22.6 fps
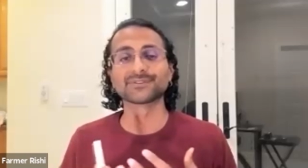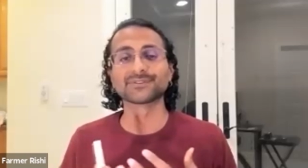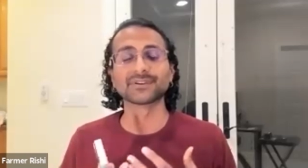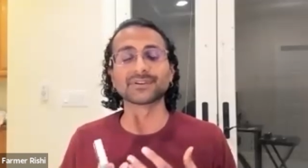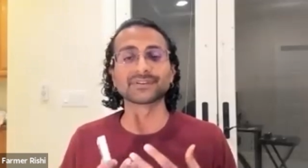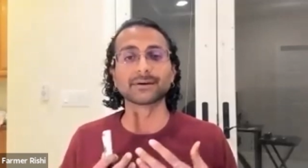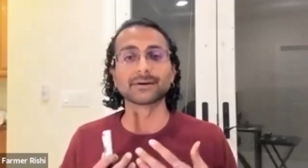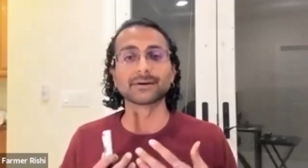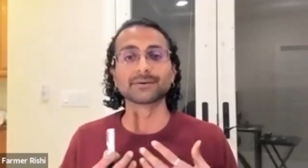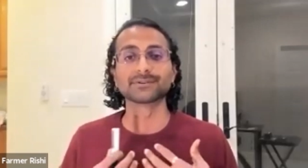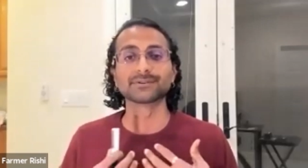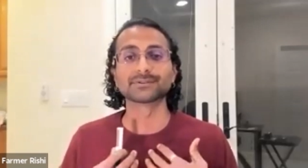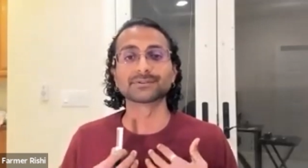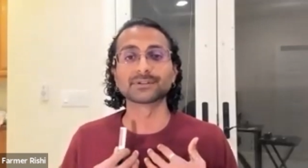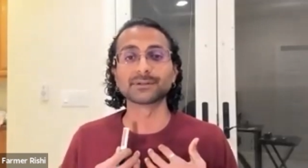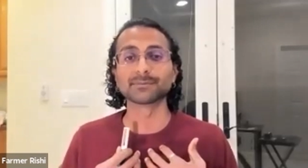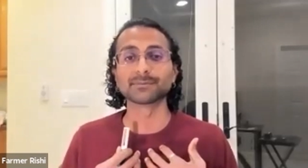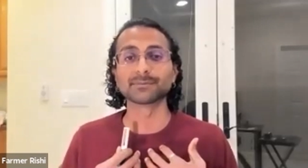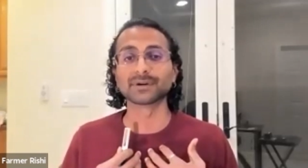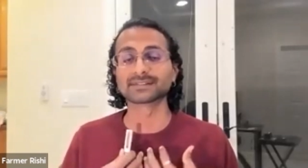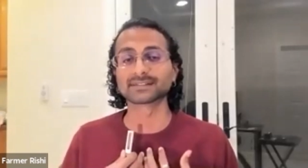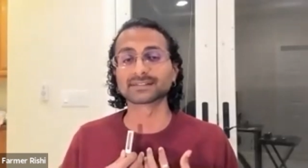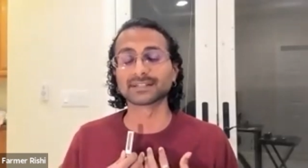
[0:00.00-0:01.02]
just as I would
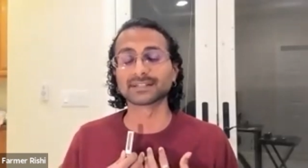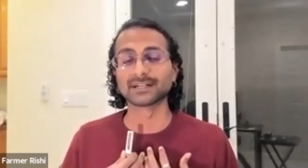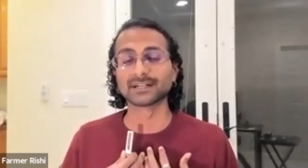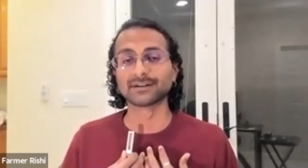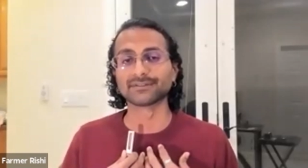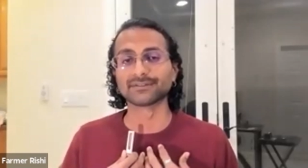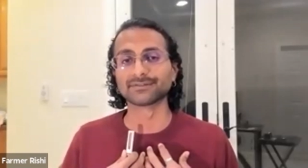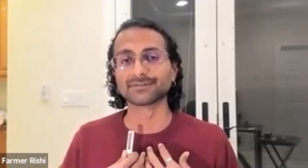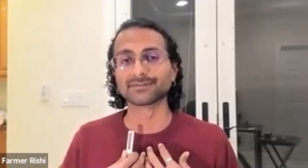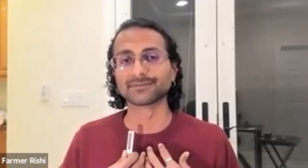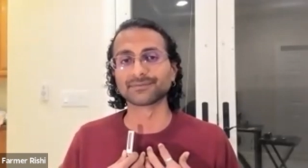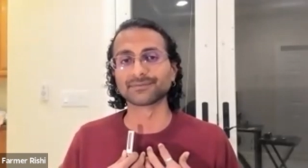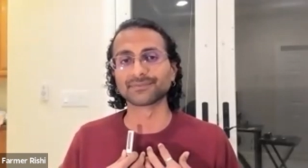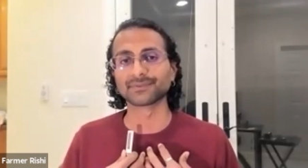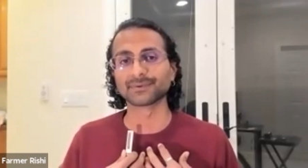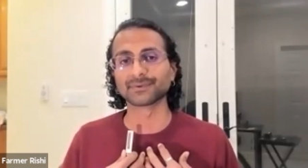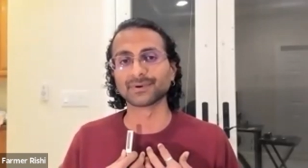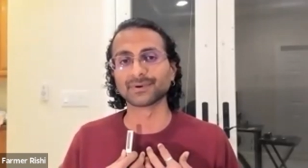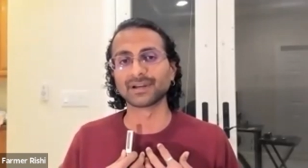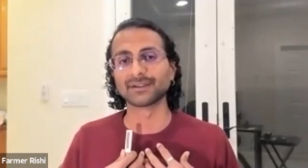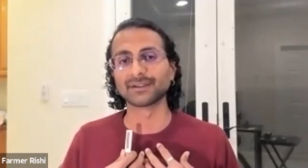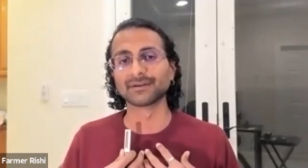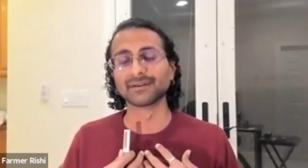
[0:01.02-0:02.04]
treat myself,
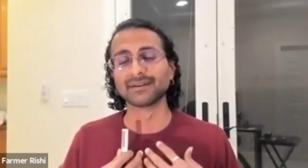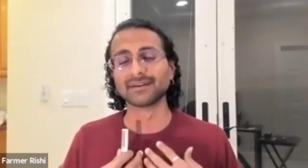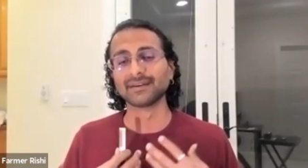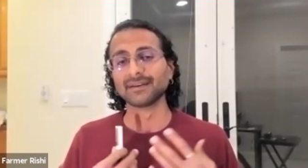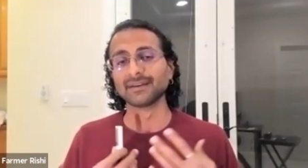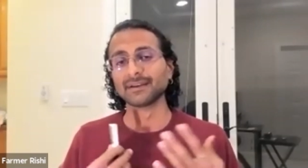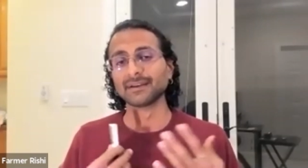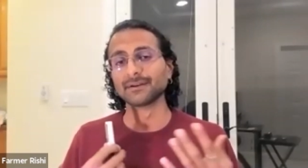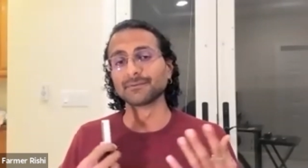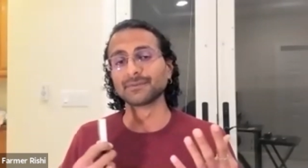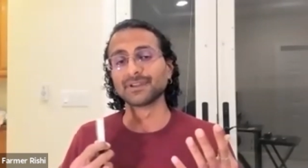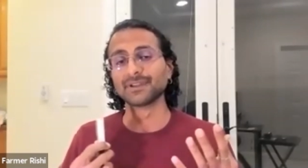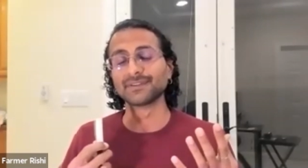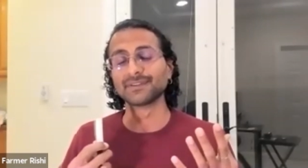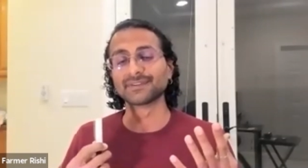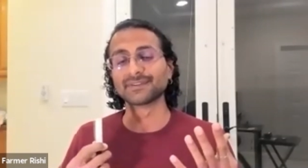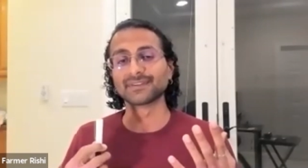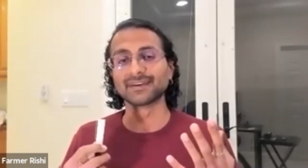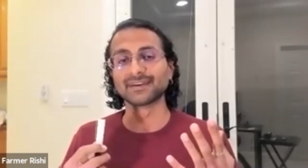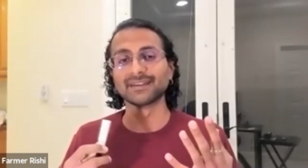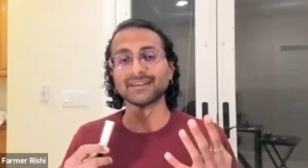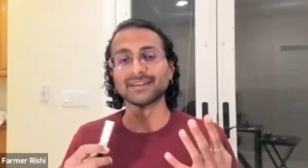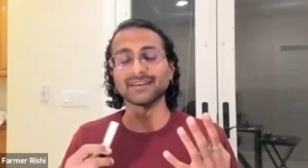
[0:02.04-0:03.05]
right? It
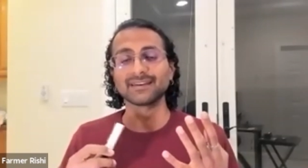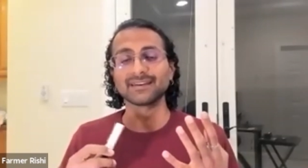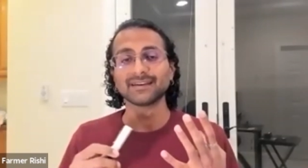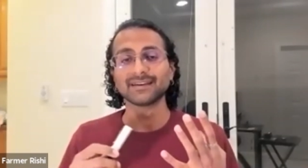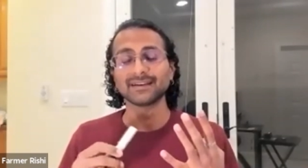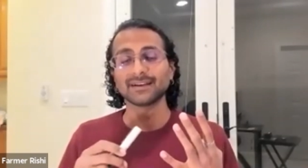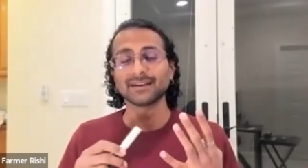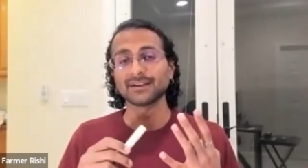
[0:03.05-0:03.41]
means that